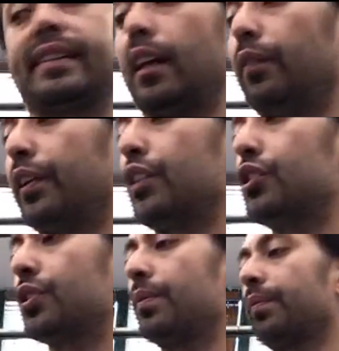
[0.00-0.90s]

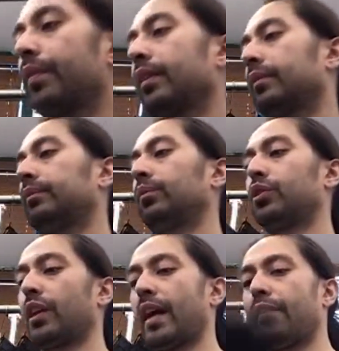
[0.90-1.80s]
selvage,
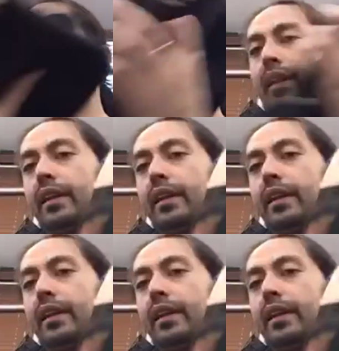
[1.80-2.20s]
which I have right